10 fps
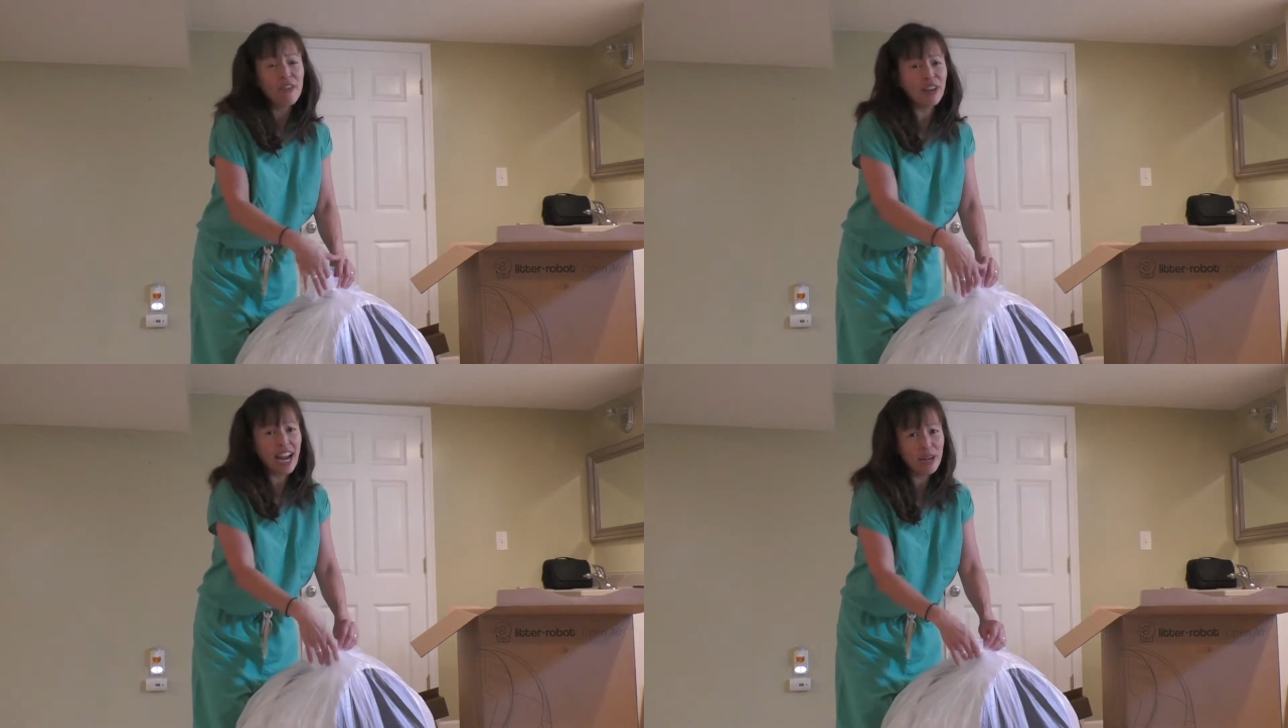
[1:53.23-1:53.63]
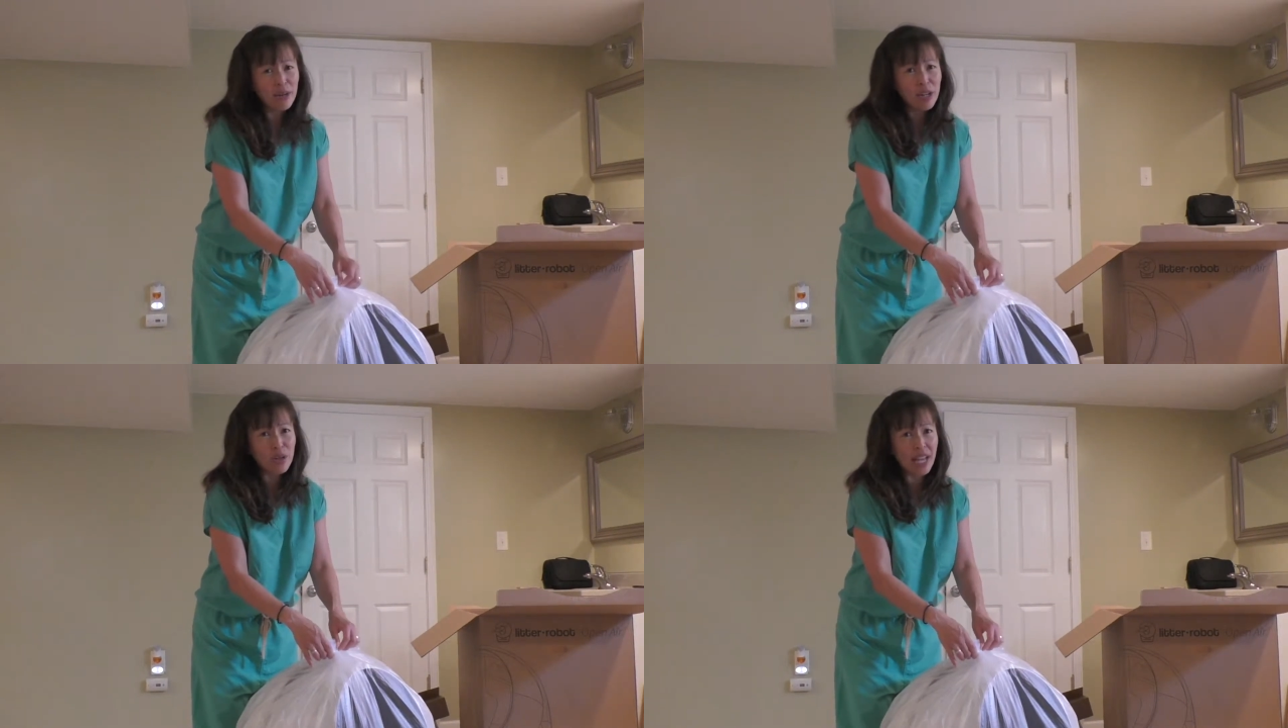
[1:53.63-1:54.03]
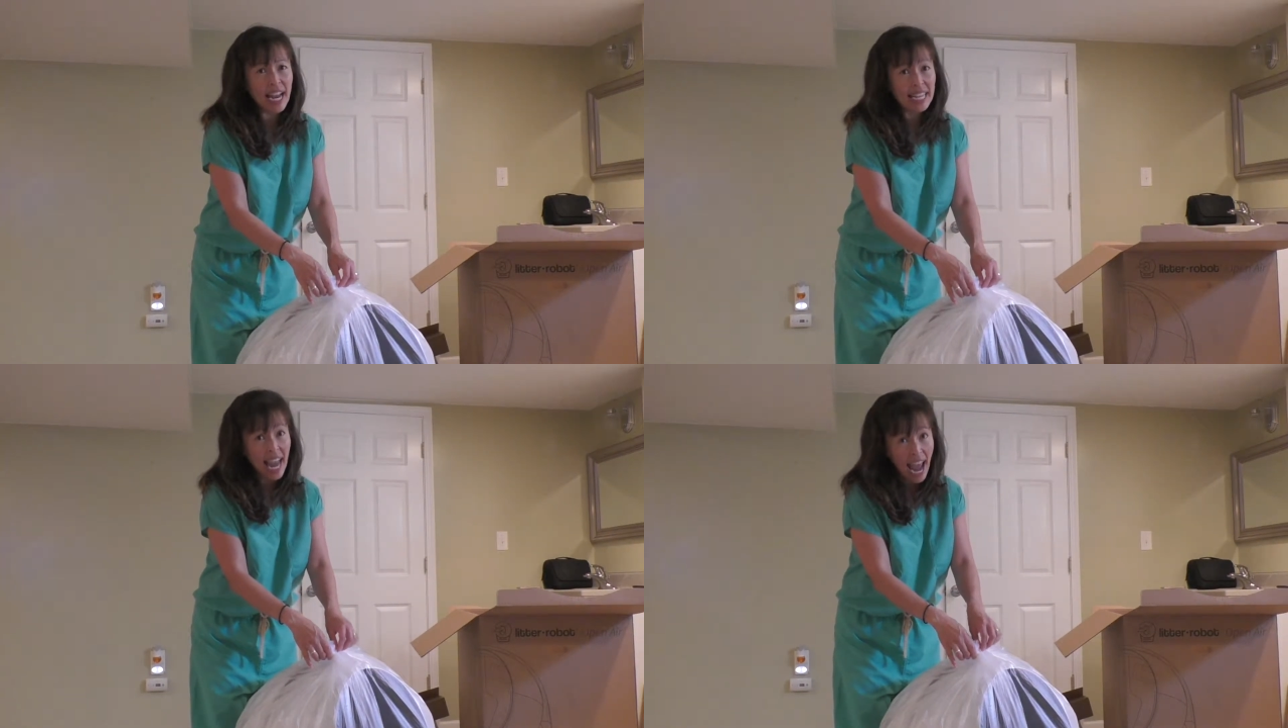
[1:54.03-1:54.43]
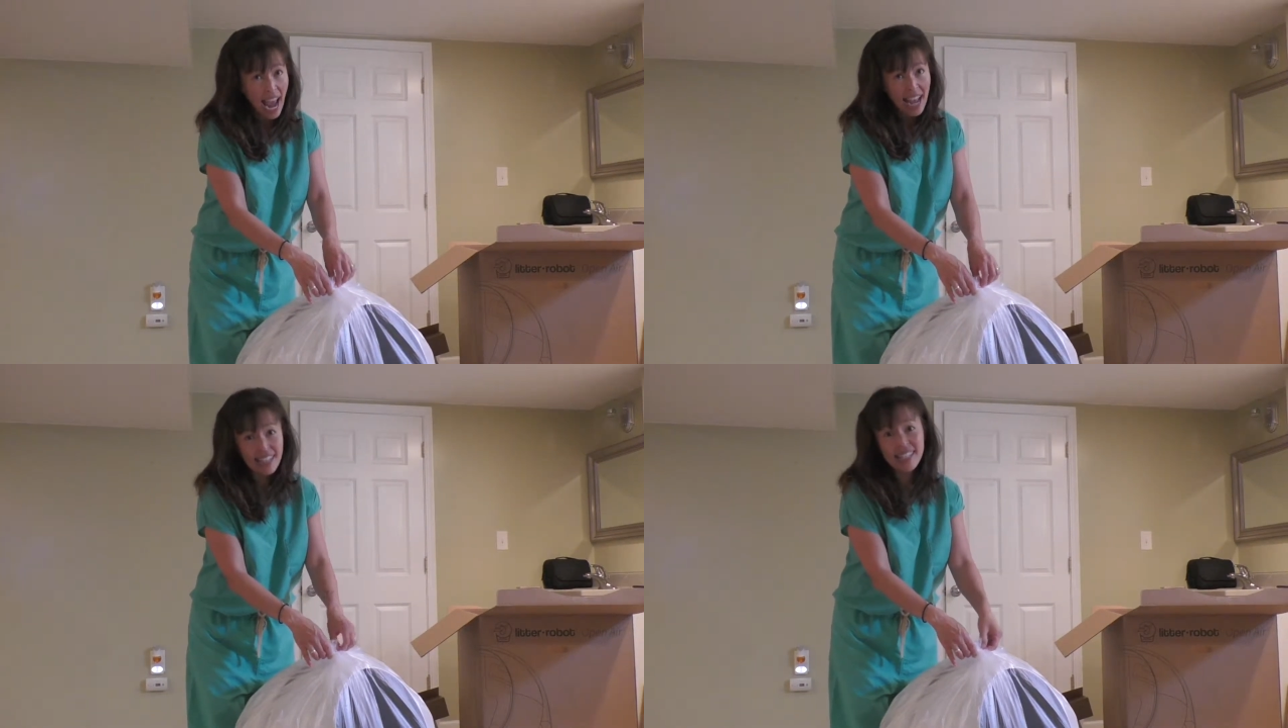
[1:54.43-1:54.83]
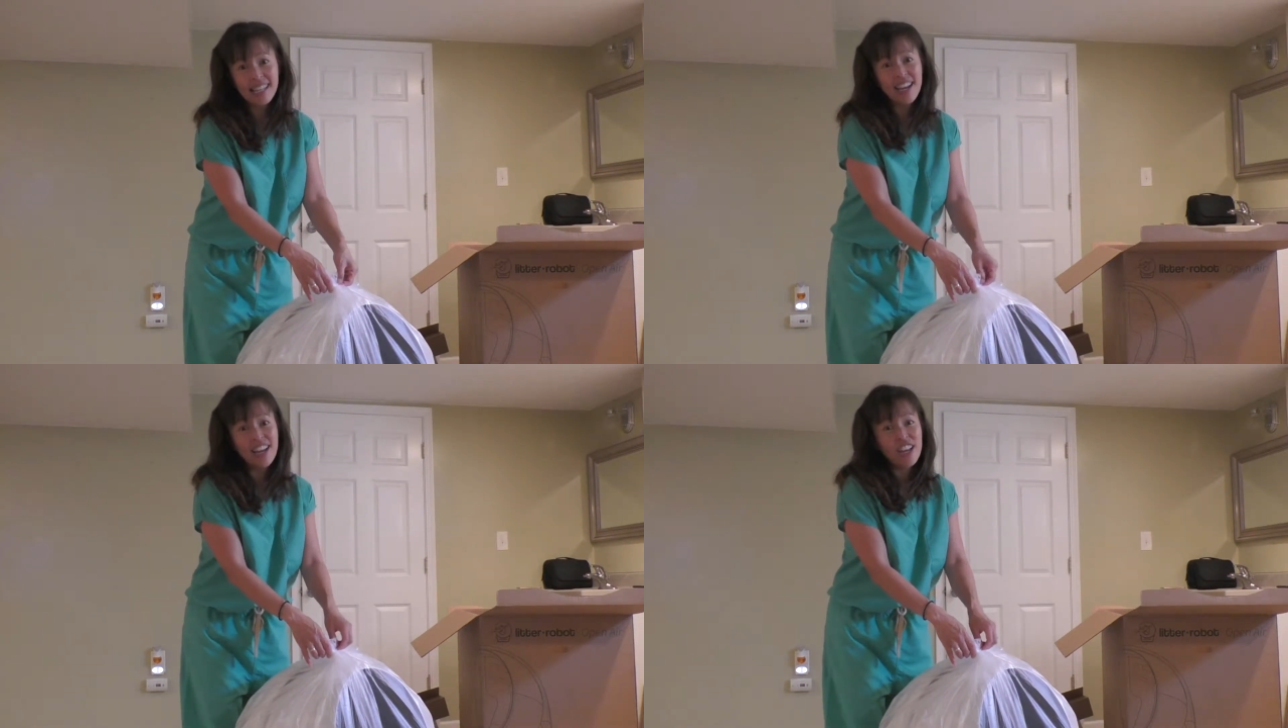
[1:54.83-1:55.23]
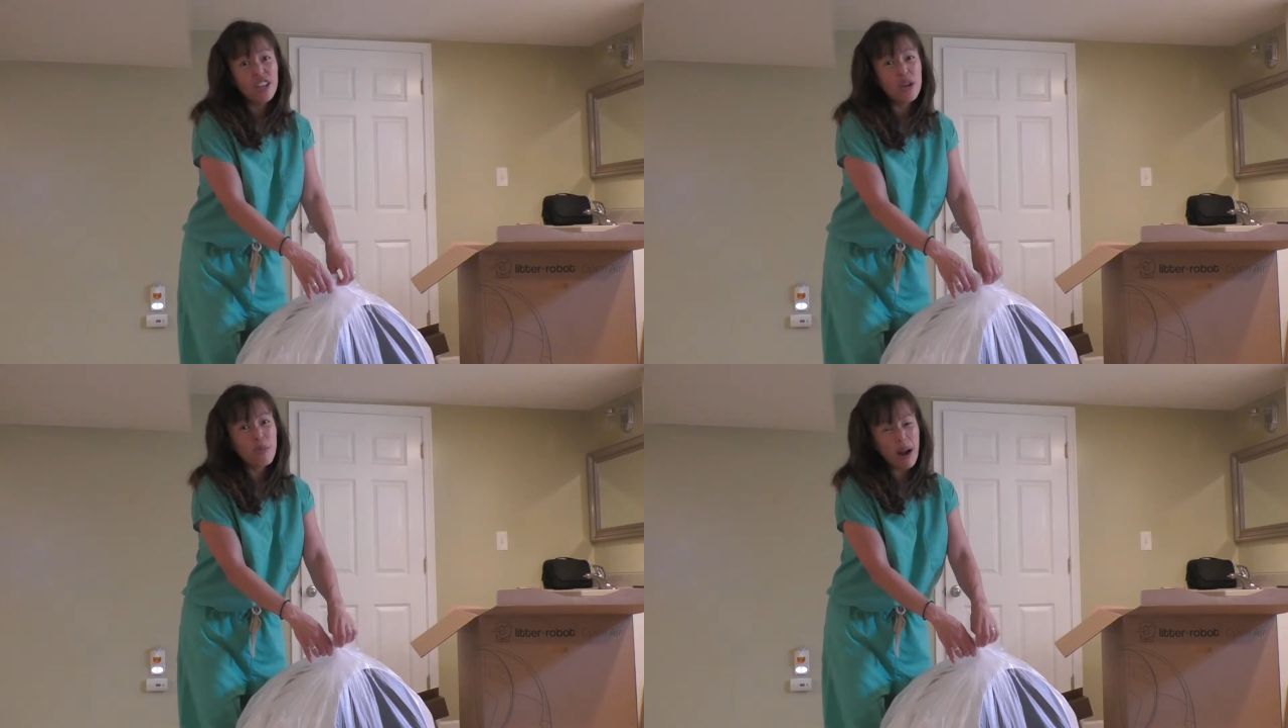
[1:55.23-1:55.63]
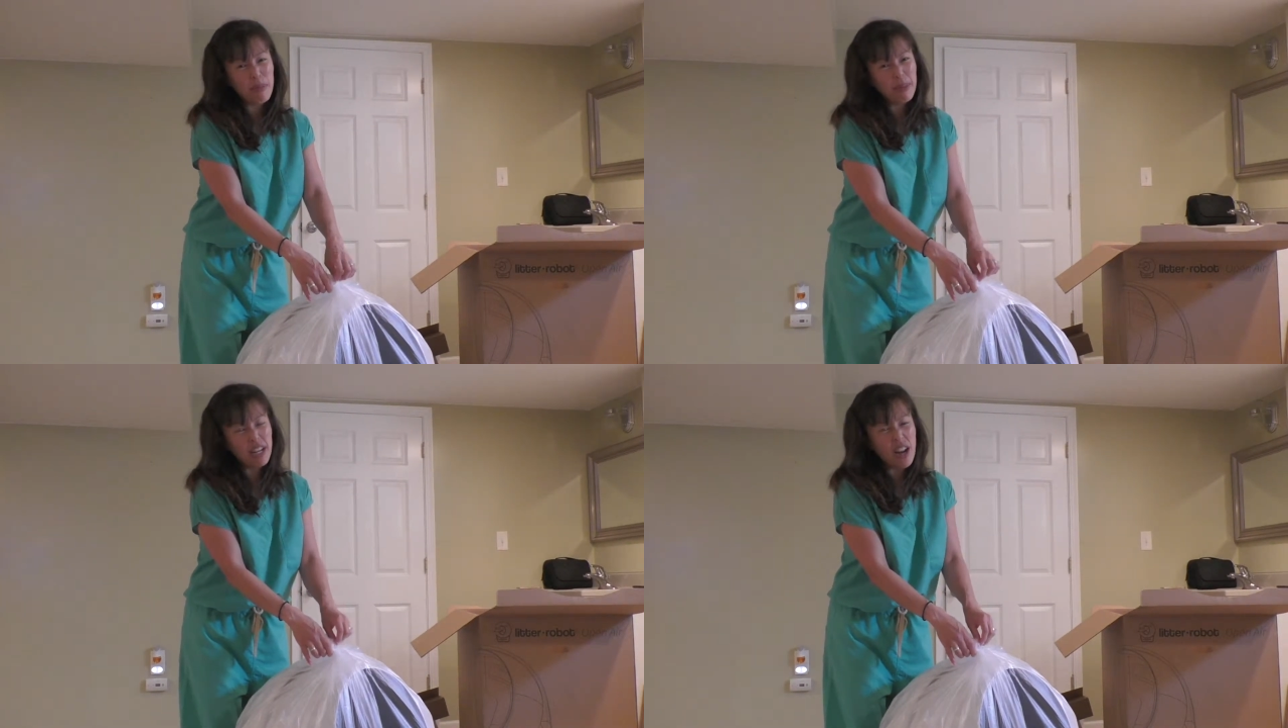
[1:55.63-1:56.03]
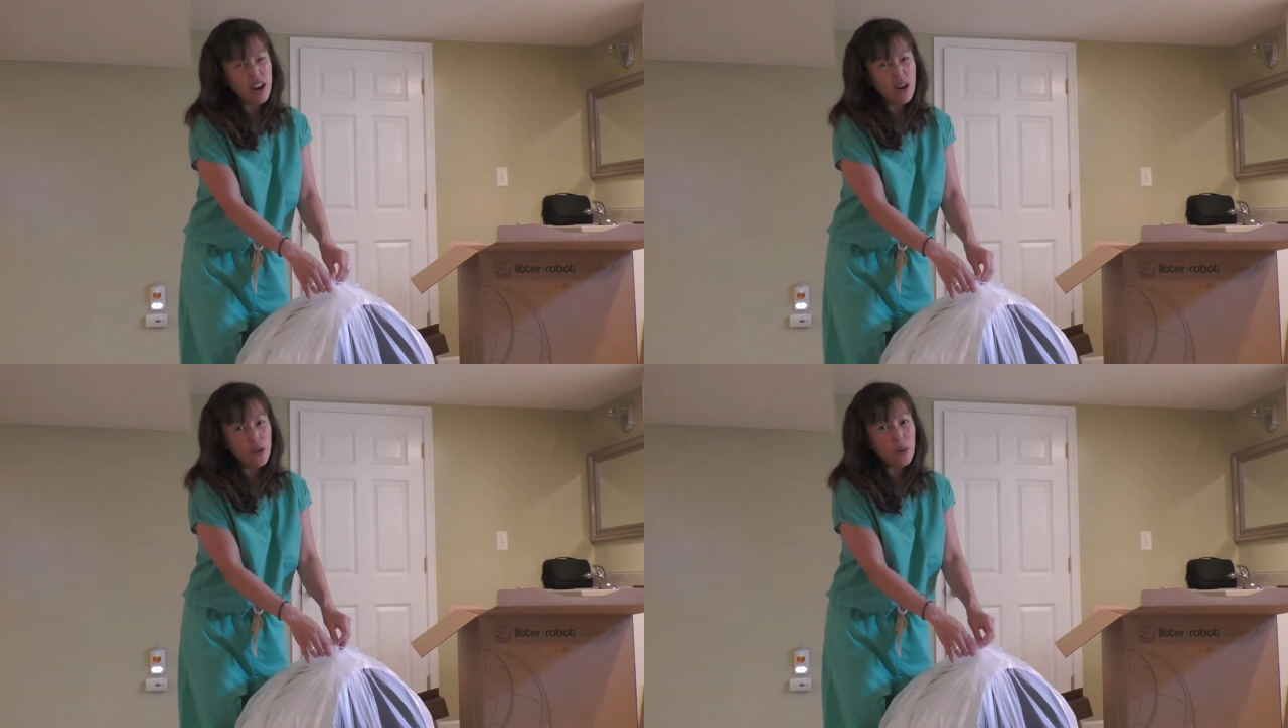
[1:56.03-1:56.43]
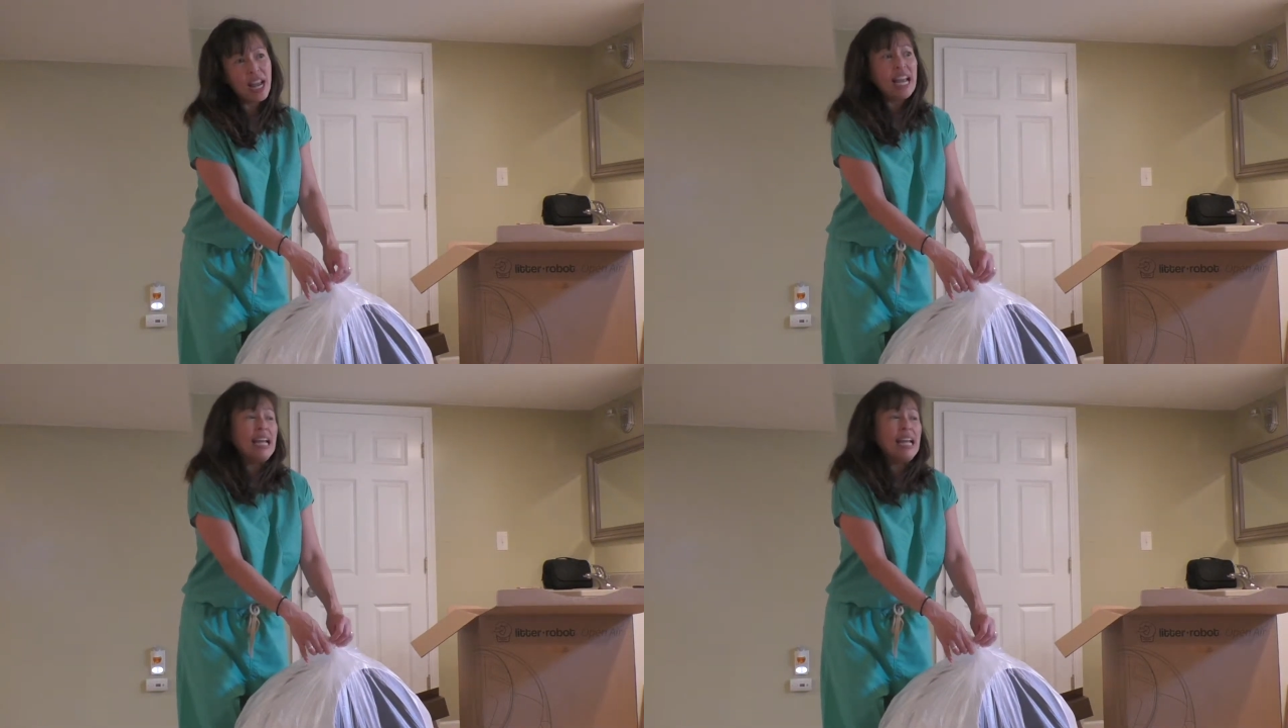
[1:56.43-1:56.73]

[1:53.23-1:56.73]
And for anyone who's had cats, you probably know